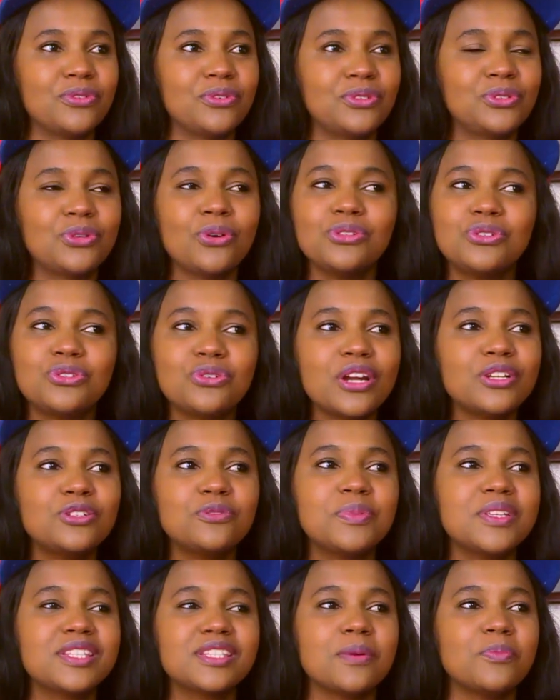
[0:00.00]
Don't try to
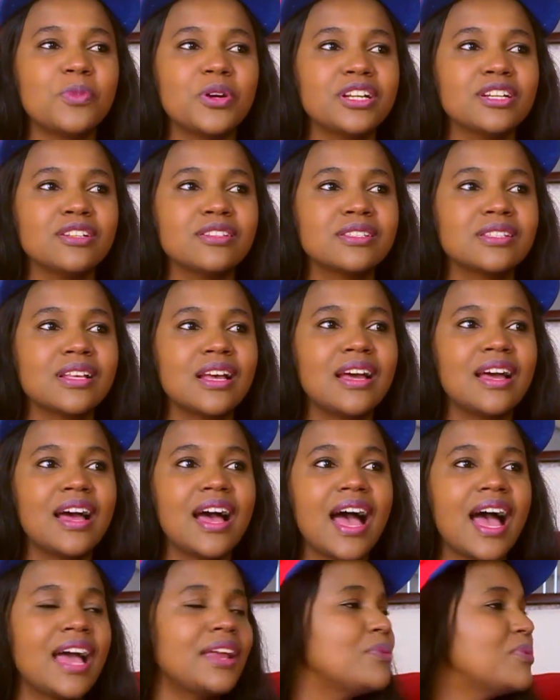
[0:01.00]
be someone else.
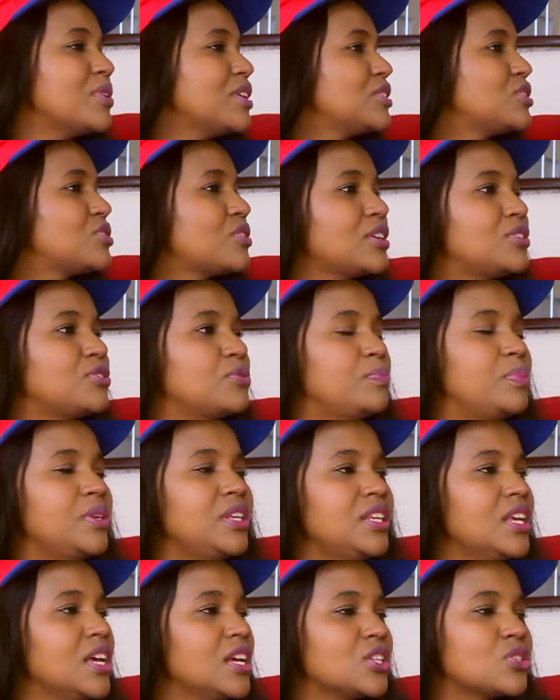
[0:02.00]
I didn't want to try to
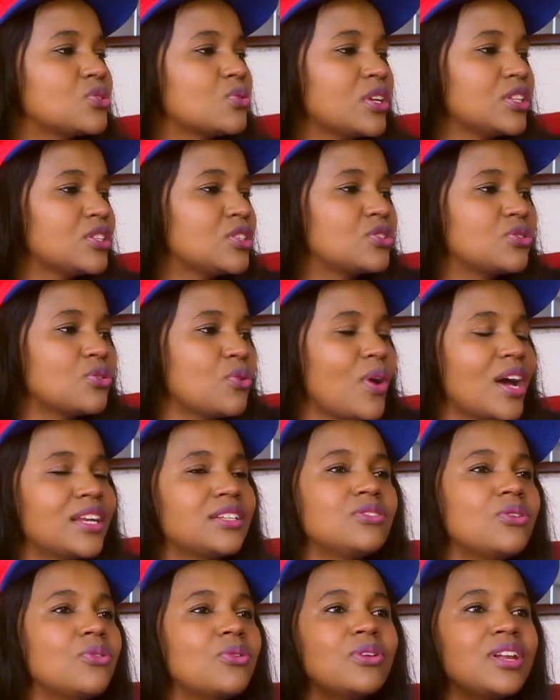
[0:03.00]
be so-and-so.
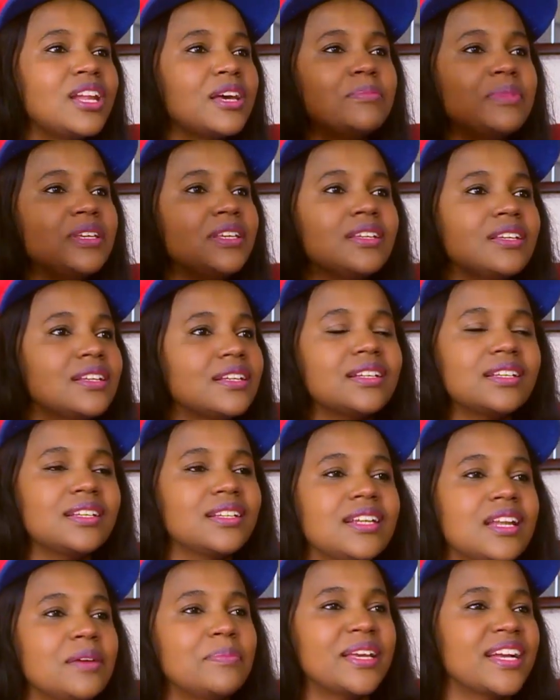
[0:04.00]
Let me
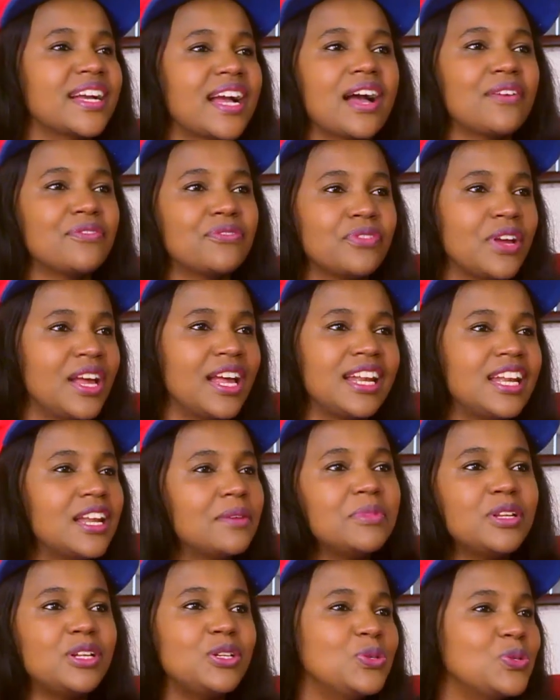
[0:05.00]

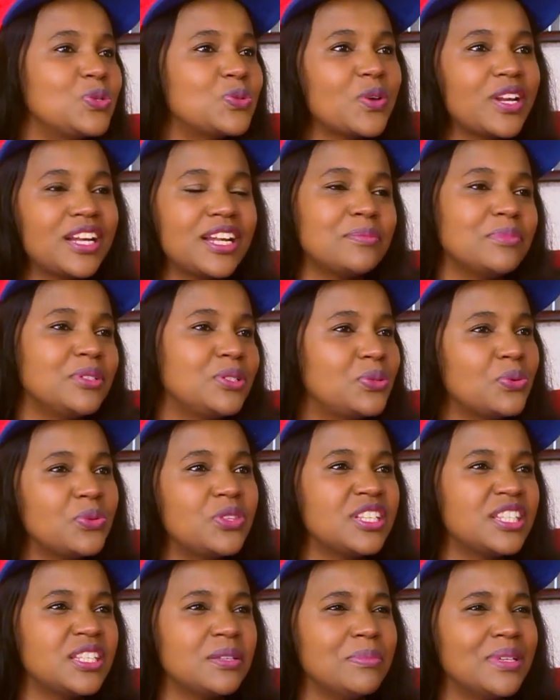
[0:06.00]
lose weight. Let me do
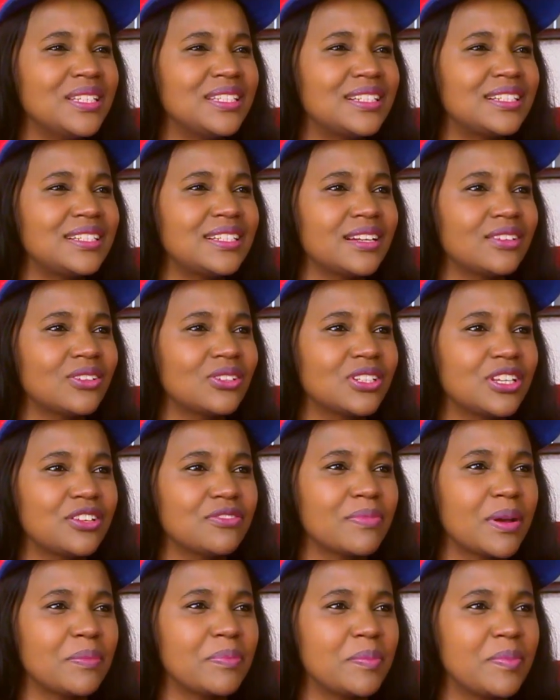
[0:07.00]
this immediately and not give
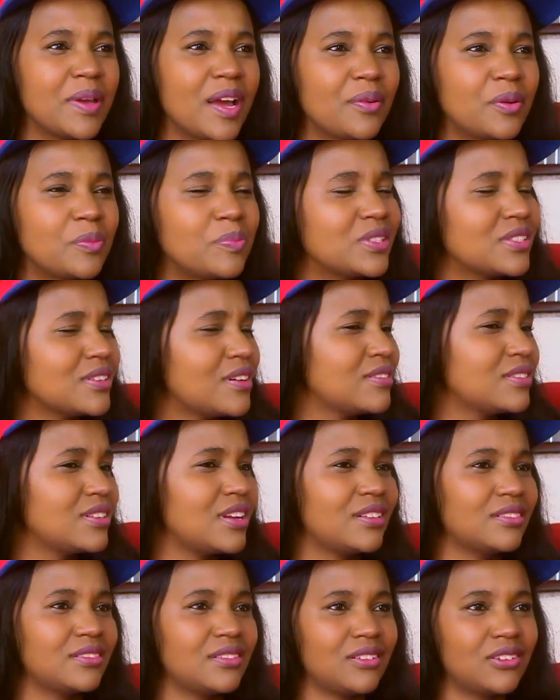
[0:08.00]
my baby 100%. I was
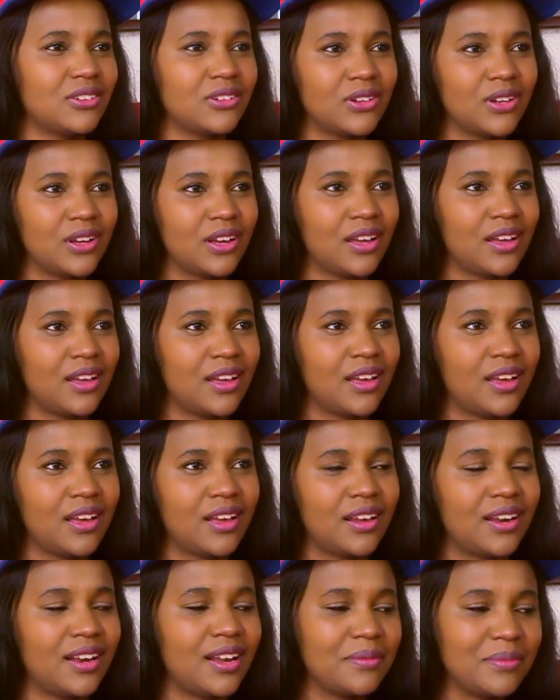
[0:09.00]
like, no.
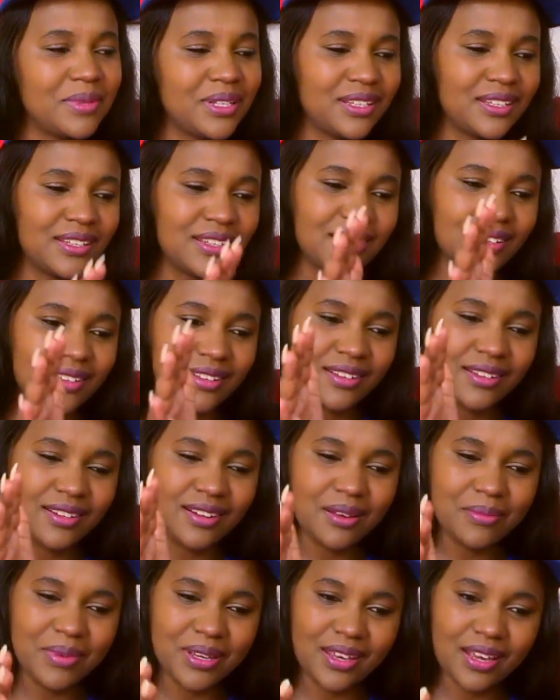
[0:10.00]
Let me
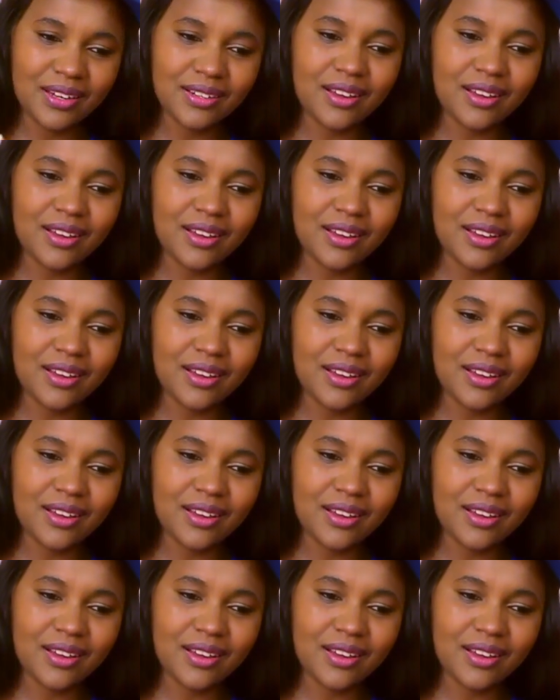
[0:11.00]
get